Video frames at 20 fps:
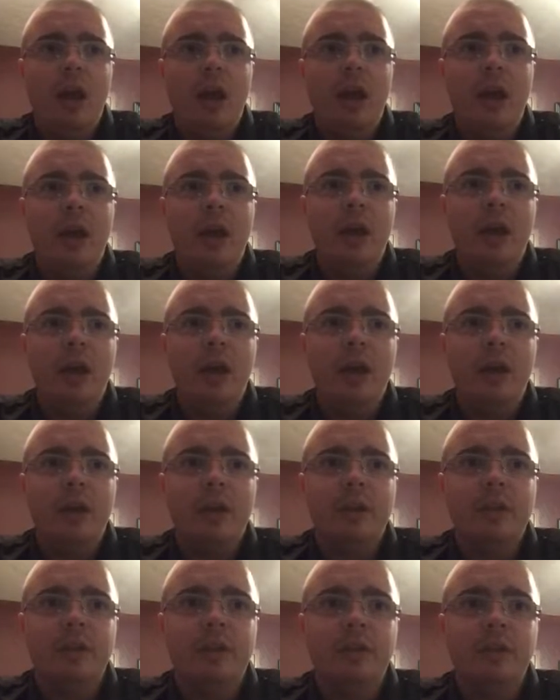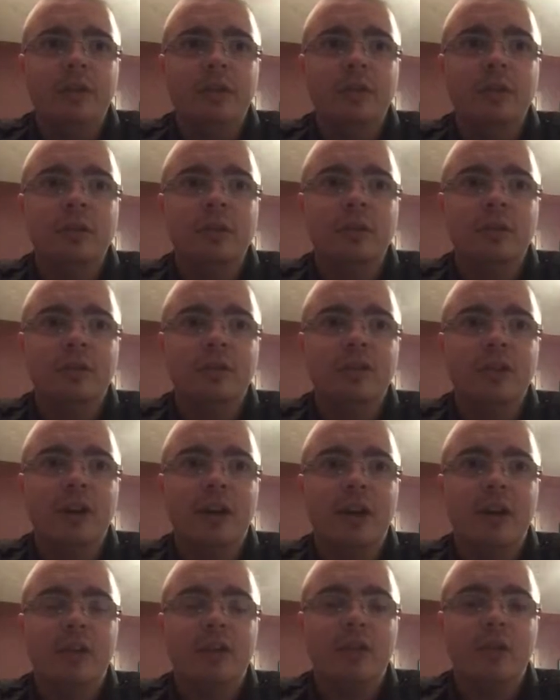And
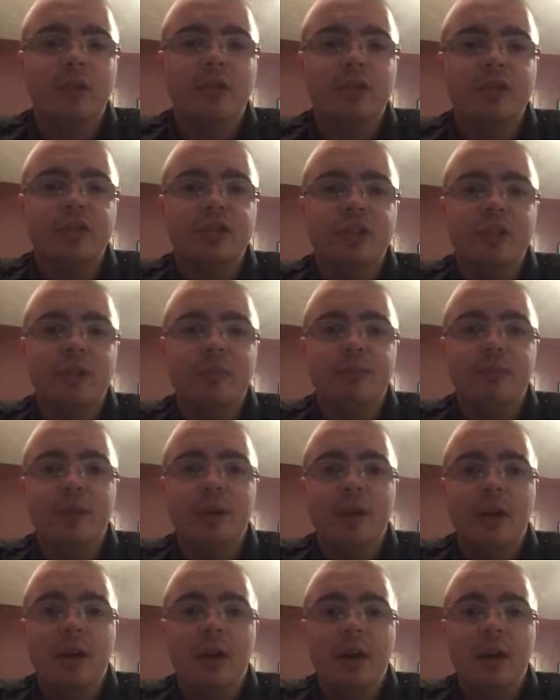Giants ownership